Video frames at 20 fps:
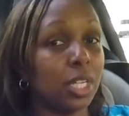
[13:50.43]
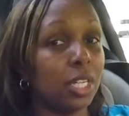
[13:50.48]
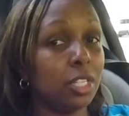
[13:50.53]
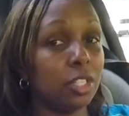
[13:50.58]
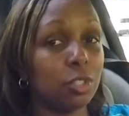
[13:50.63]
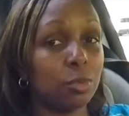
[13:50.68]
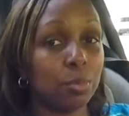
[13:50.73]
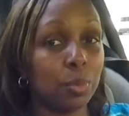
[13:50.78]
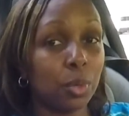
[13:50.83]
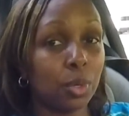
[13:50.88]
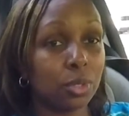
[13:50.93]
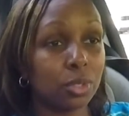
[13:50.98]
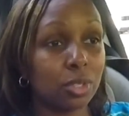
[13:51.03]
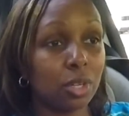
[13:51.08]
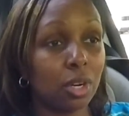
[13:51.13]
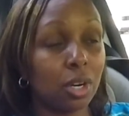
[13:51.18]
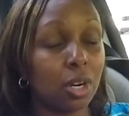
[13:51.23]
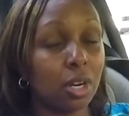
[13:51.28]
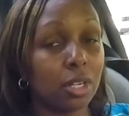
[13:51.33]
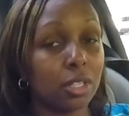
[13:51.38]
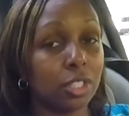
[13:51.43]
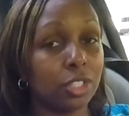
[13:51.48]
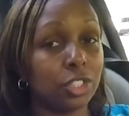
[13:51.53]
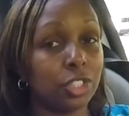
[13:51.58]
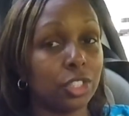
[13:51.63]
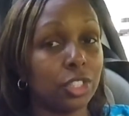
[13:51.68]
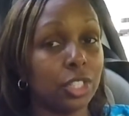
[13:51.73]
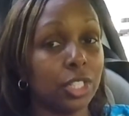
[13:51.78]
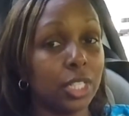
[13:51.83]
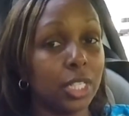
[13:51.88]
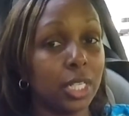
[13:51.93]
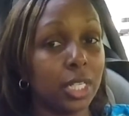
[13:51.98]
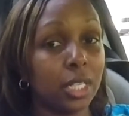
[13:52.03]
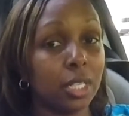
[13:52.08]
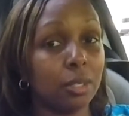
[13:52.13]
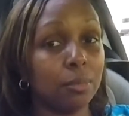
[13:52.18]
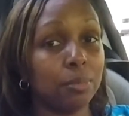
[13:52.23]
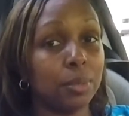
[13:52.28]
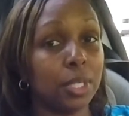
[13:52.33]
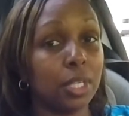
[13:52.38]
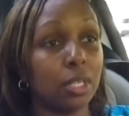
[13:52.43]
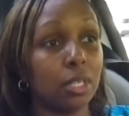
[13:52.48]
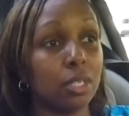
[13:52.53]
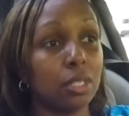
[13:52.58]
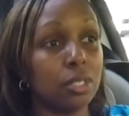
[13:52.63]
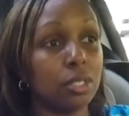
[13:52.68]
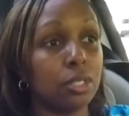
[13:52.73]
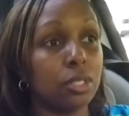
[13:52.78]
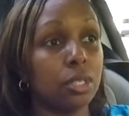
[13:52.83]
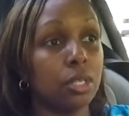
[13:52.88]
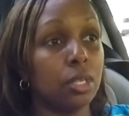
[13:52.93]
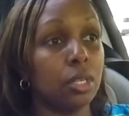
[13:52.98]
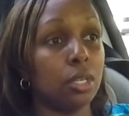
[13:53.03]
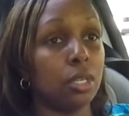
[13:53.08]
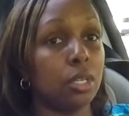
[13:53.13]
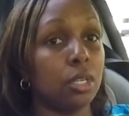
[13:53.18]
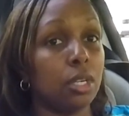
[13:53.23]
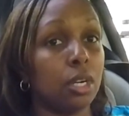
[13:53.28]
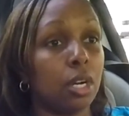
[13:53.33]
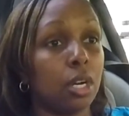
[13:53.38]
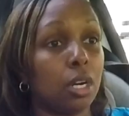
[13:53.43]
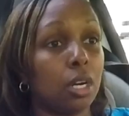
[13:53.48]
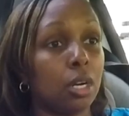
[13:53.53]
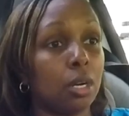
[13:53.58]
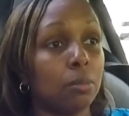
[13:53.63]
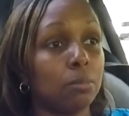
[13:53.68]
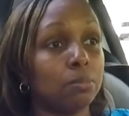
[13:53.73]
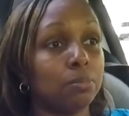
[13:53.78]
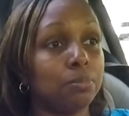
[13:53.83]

any sports car that you're going to get, because I